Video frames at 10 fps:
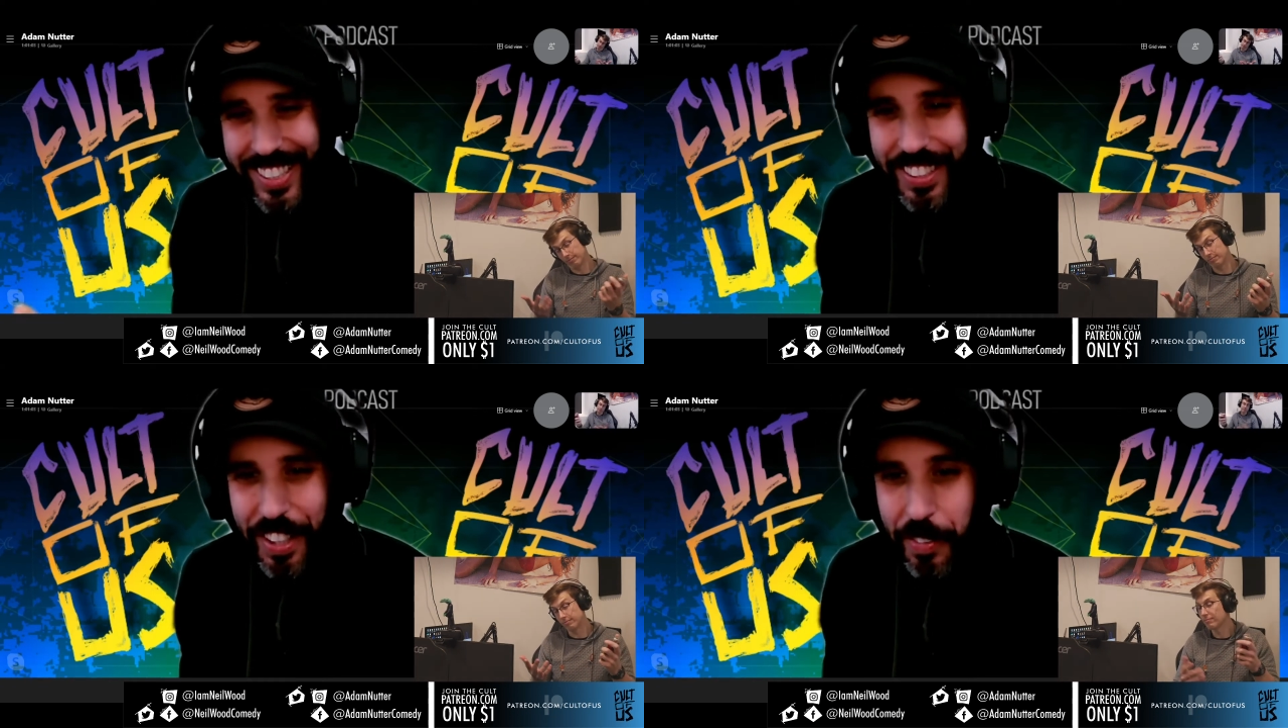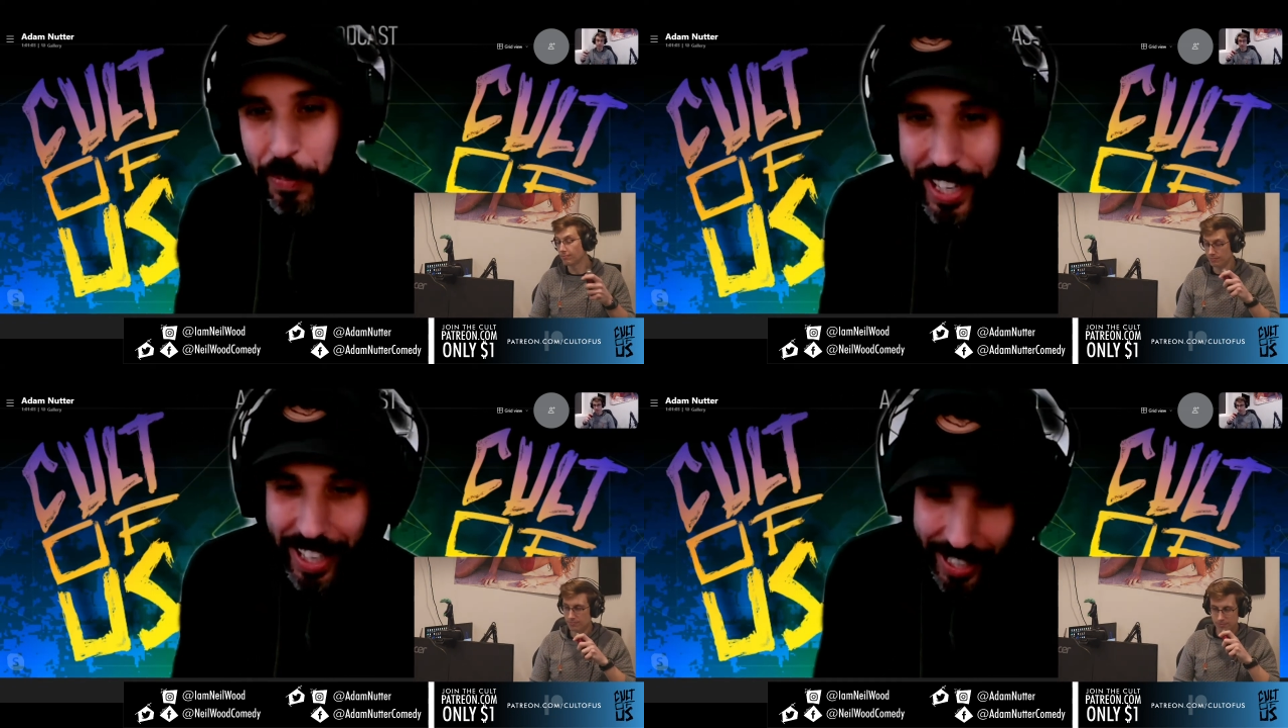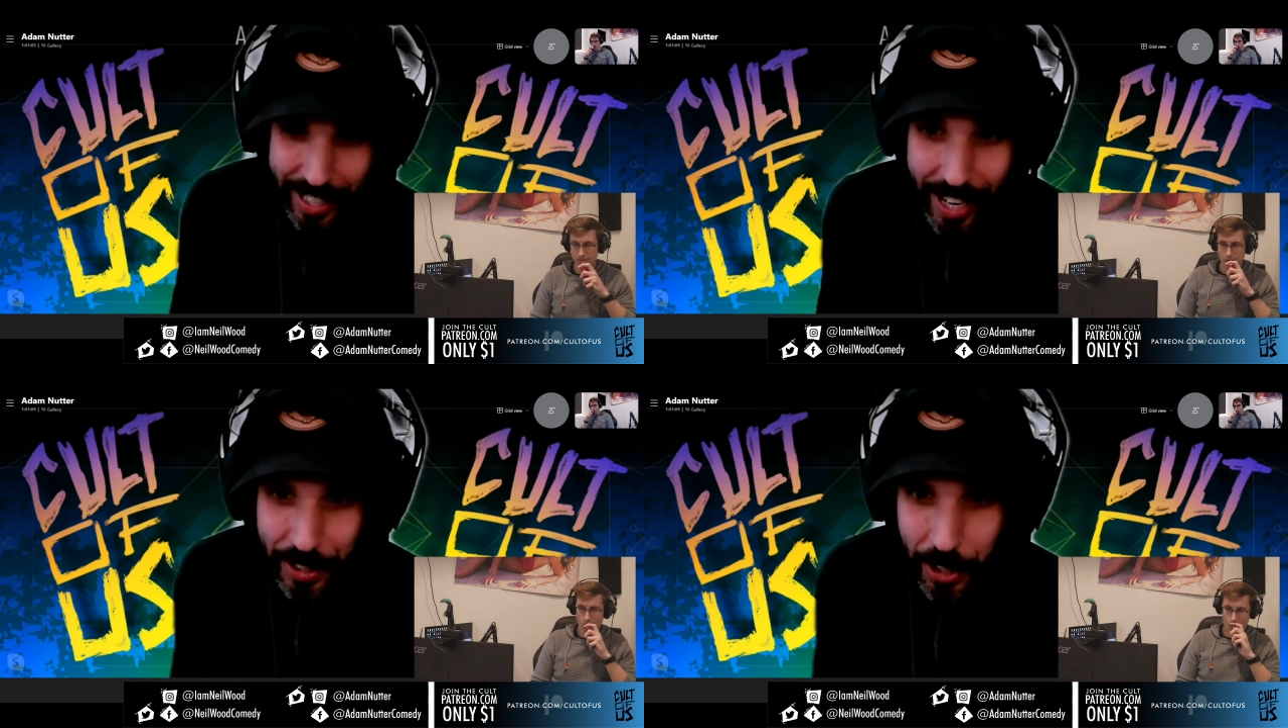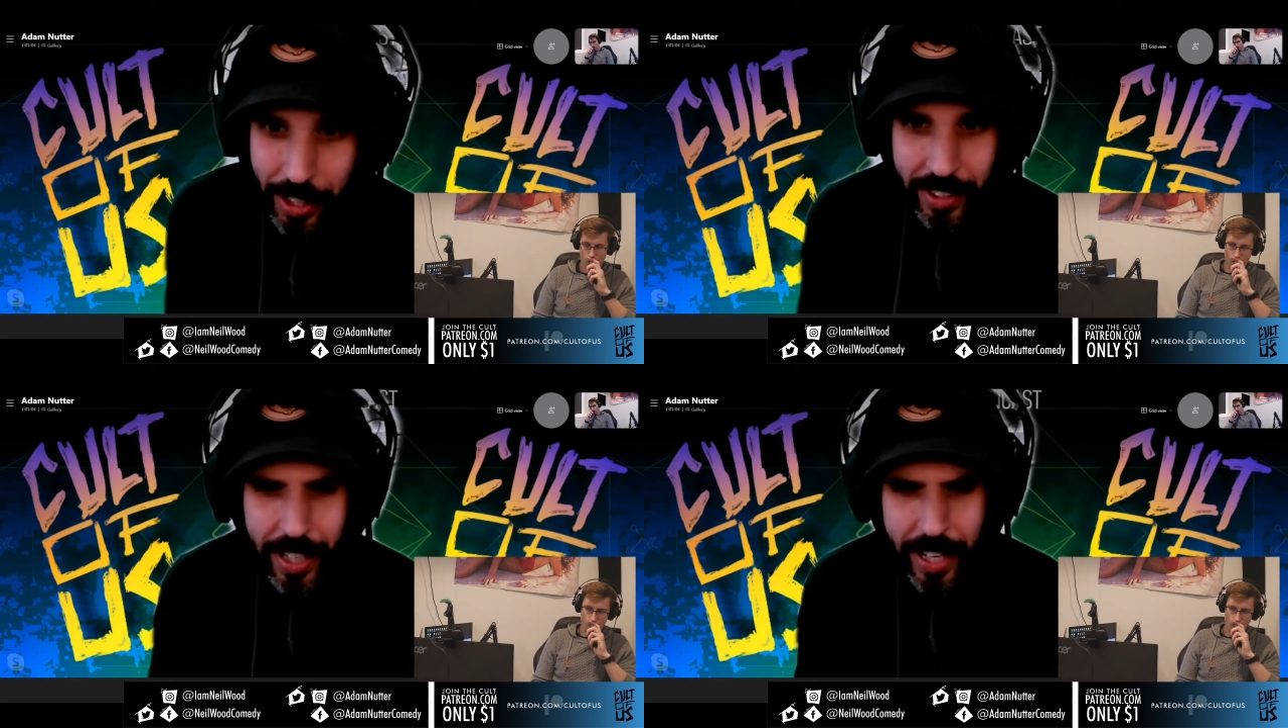So I
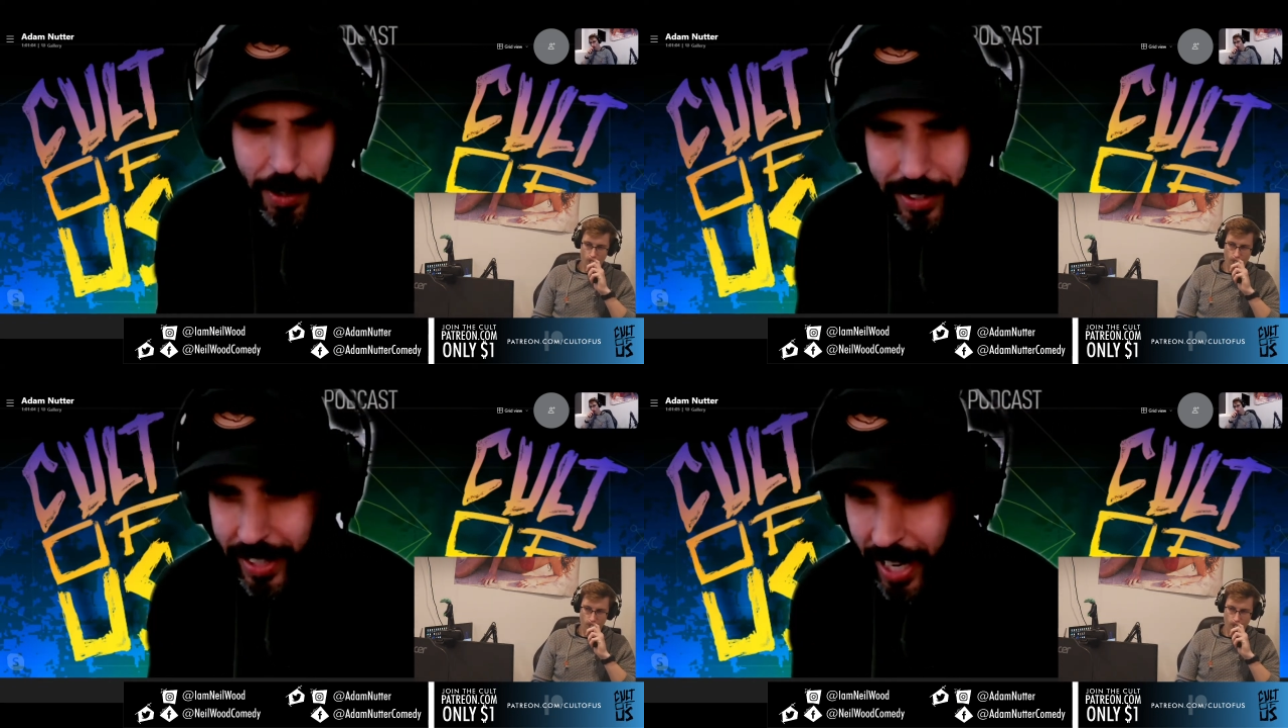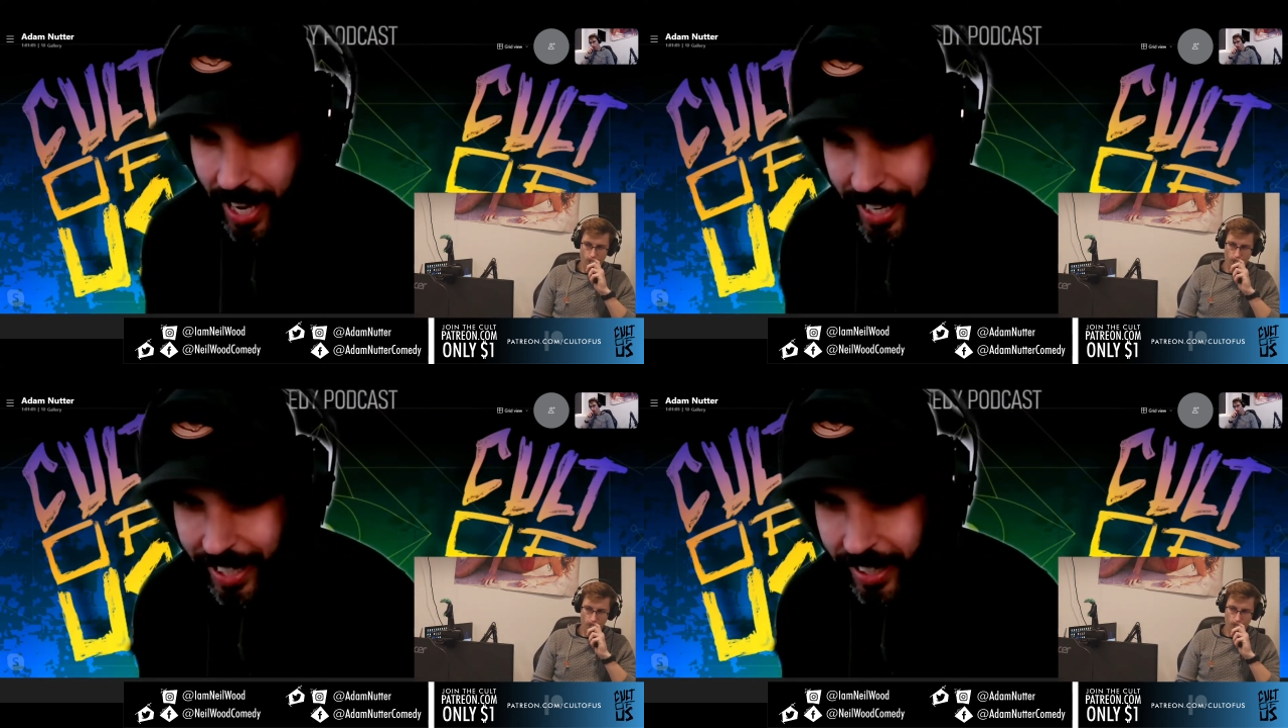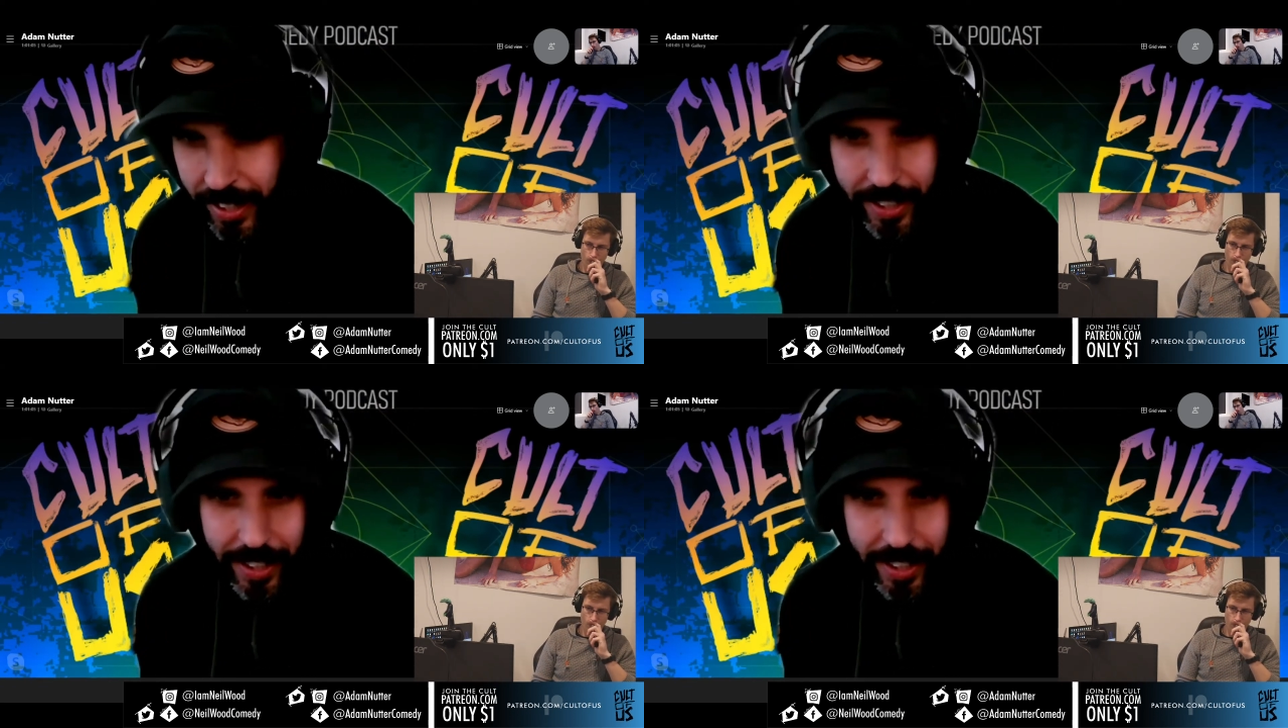call it, and I was like, hey,